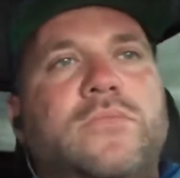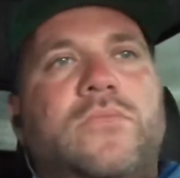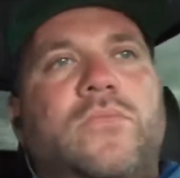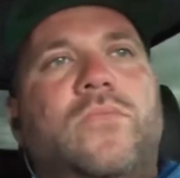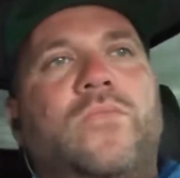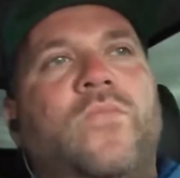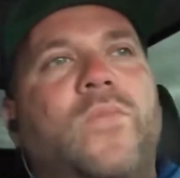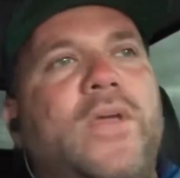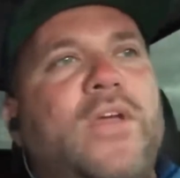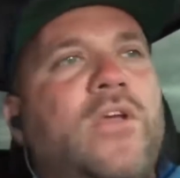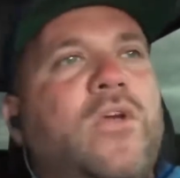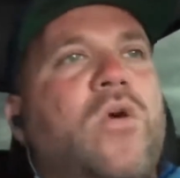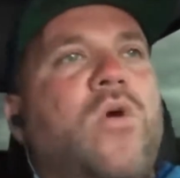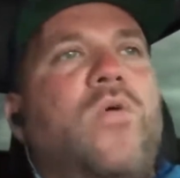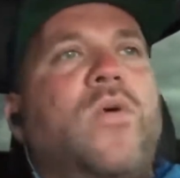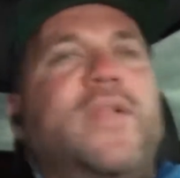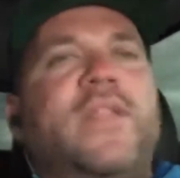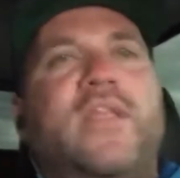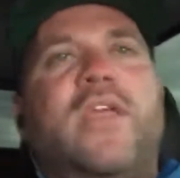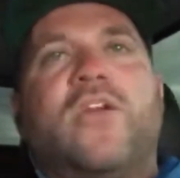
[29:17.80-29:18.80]
We
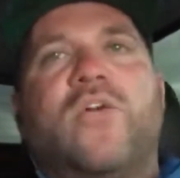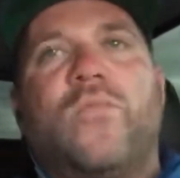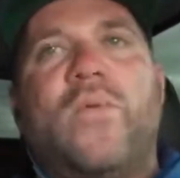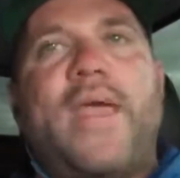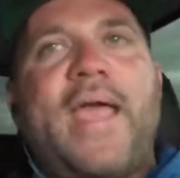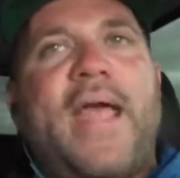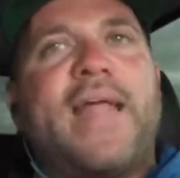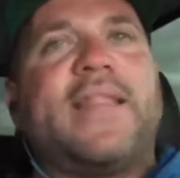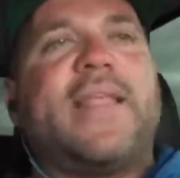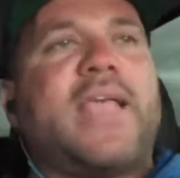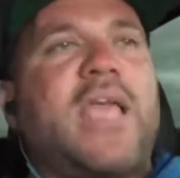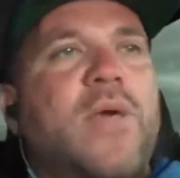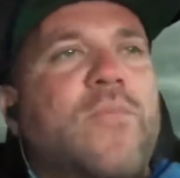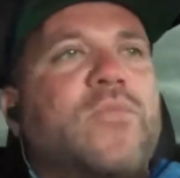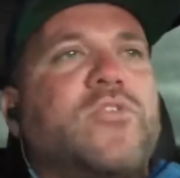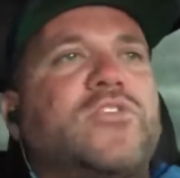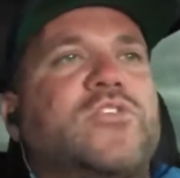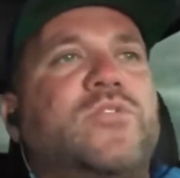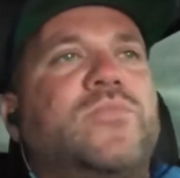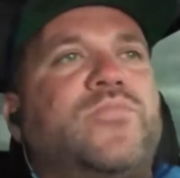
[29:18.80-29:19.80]
go in there, we add the
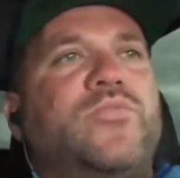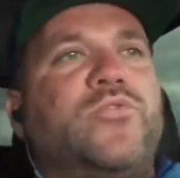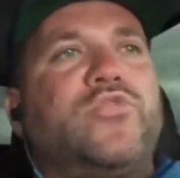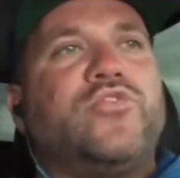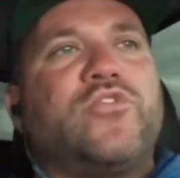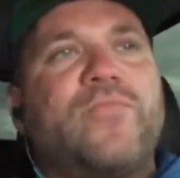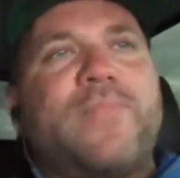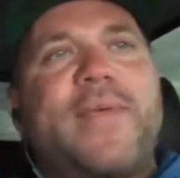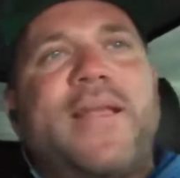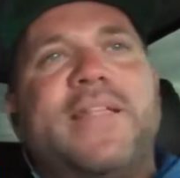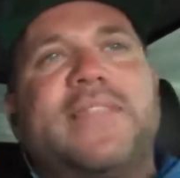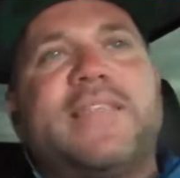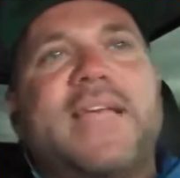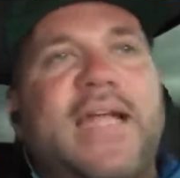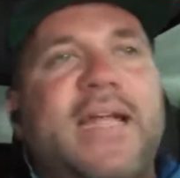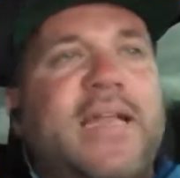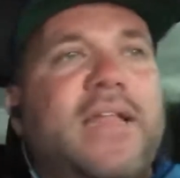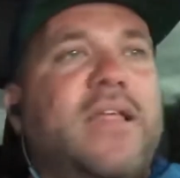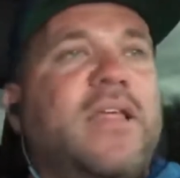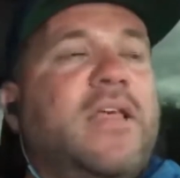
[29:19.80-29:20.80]
chemicals in the pool to
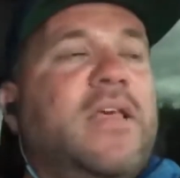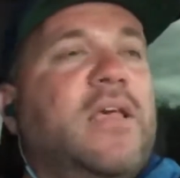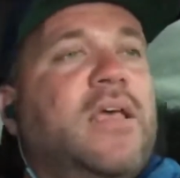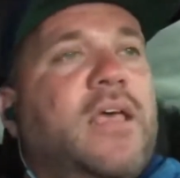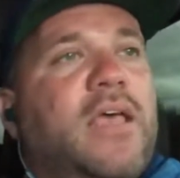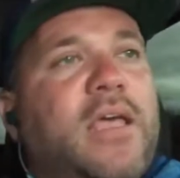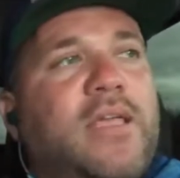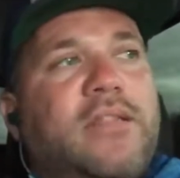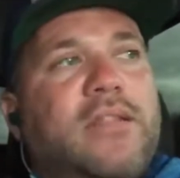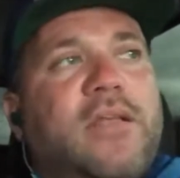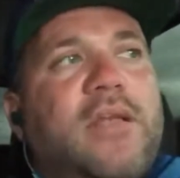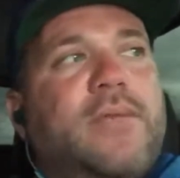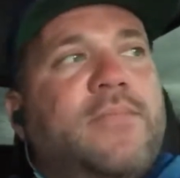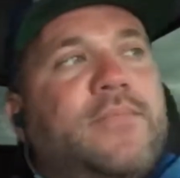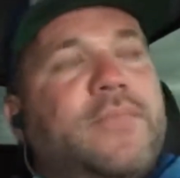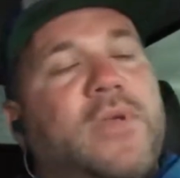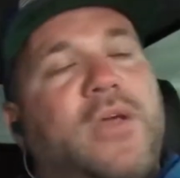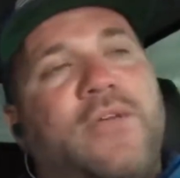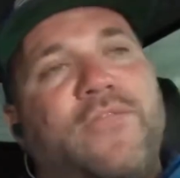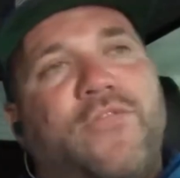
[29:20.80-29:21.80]
maintain it, and
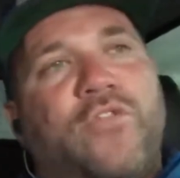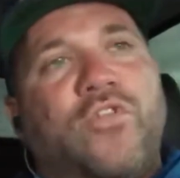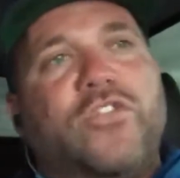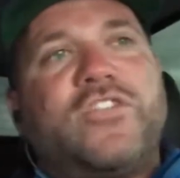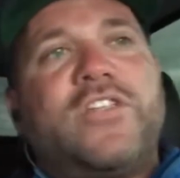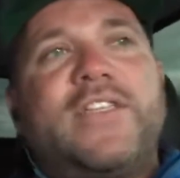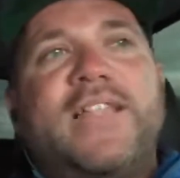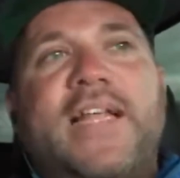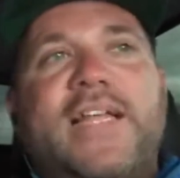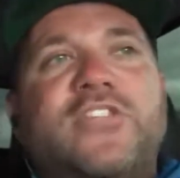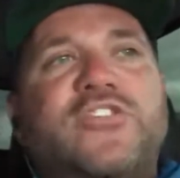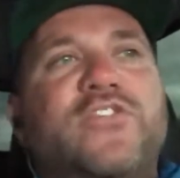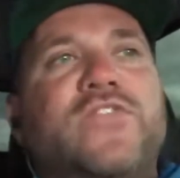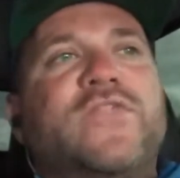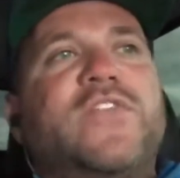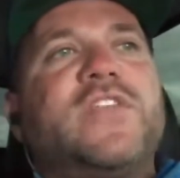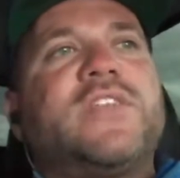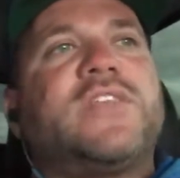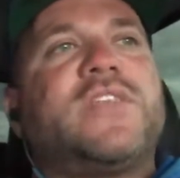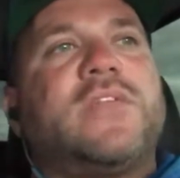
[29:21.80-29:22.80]
unfortunately, that's your
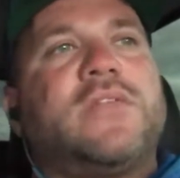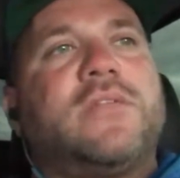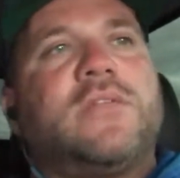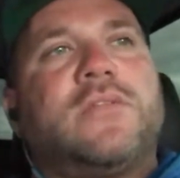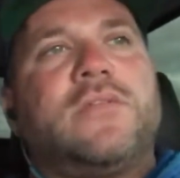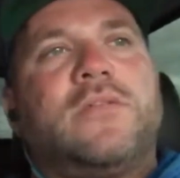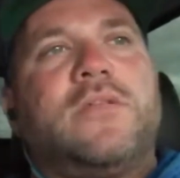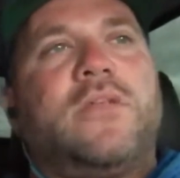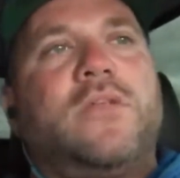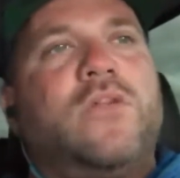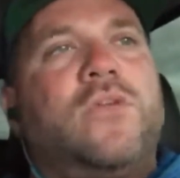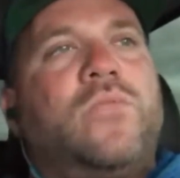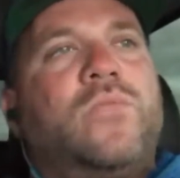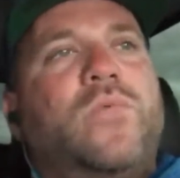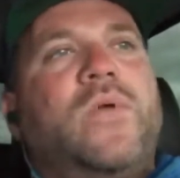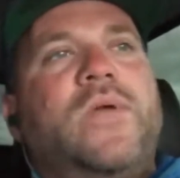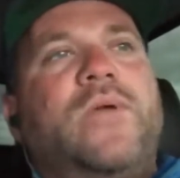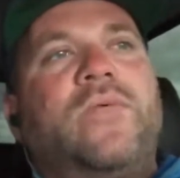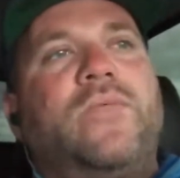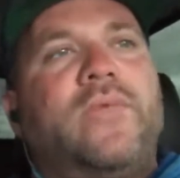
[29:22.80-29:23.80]
visit.
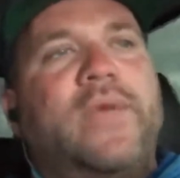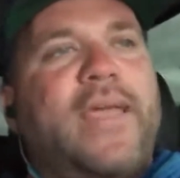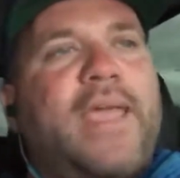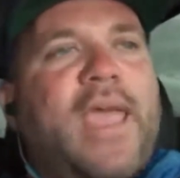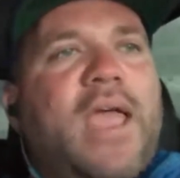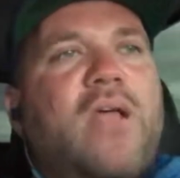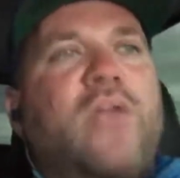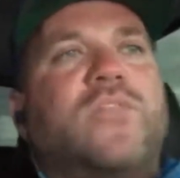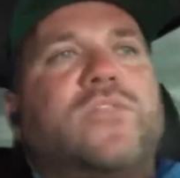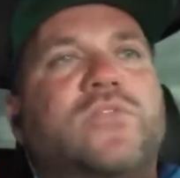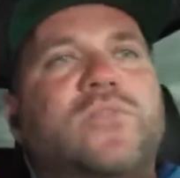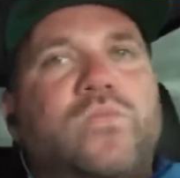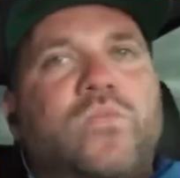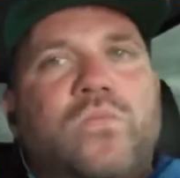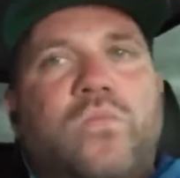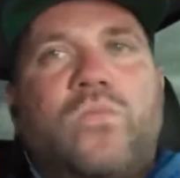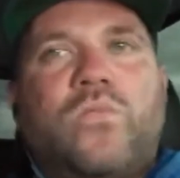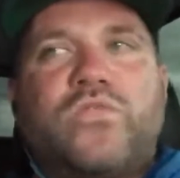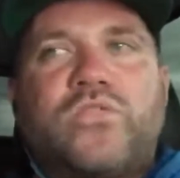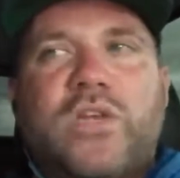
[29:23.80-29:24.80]
We can't
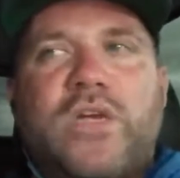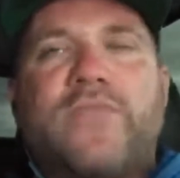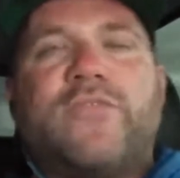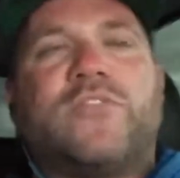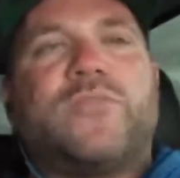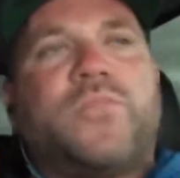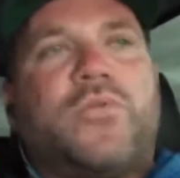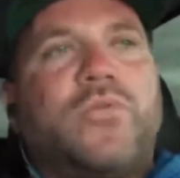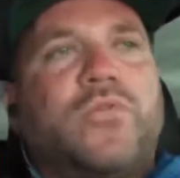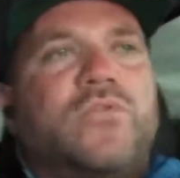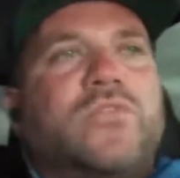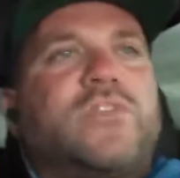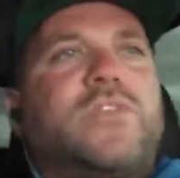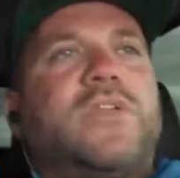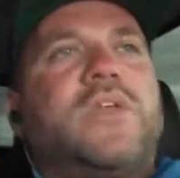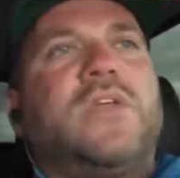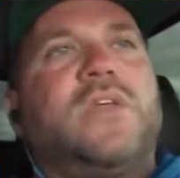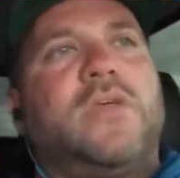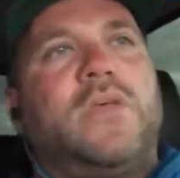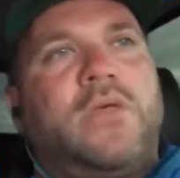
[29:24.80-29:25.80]
service pools
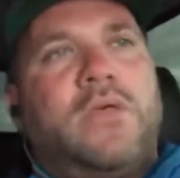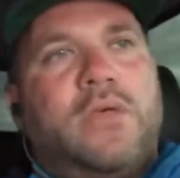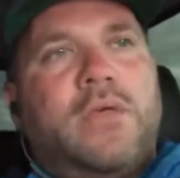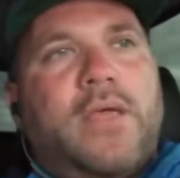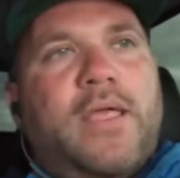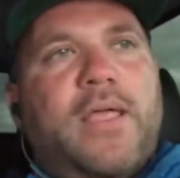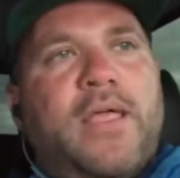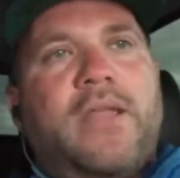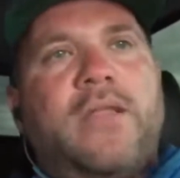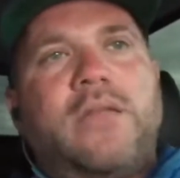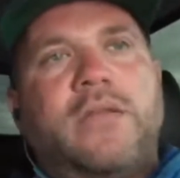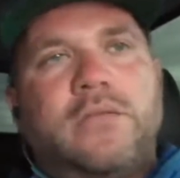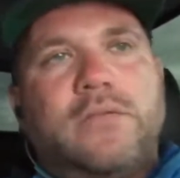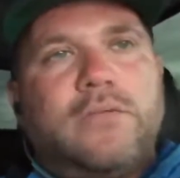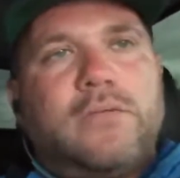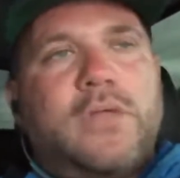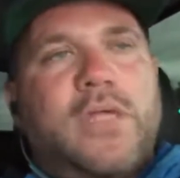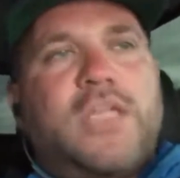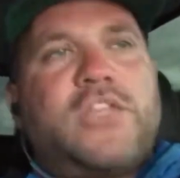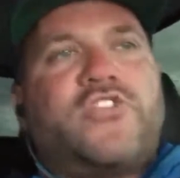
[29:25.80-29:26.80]
in
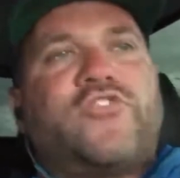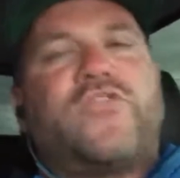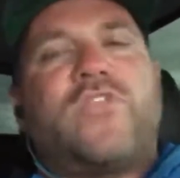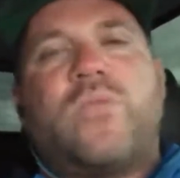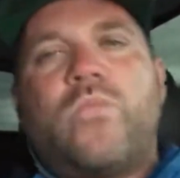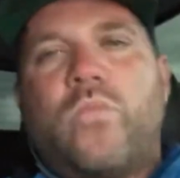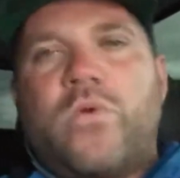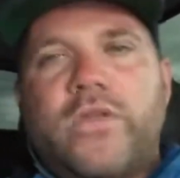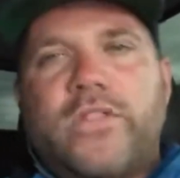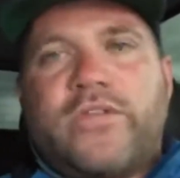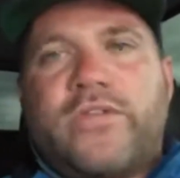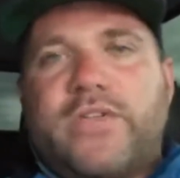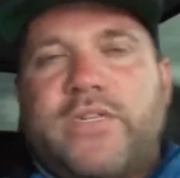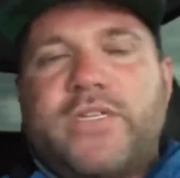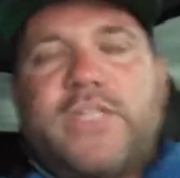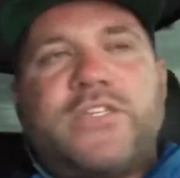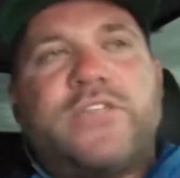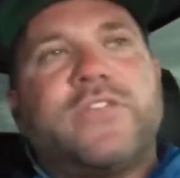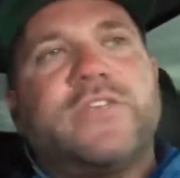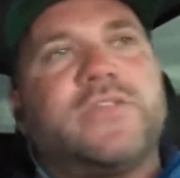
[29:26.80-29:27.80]
extreme weather
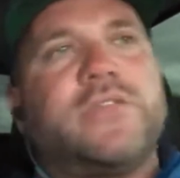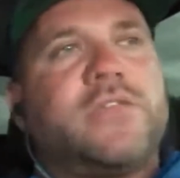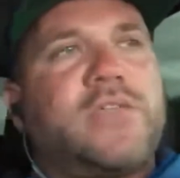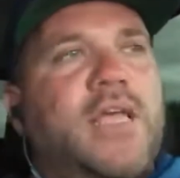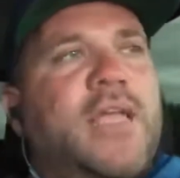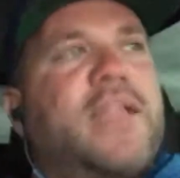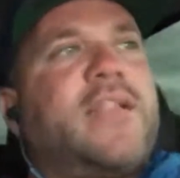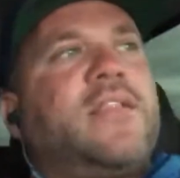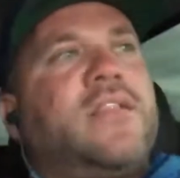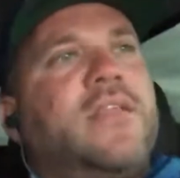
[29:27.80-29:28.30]
conditions, and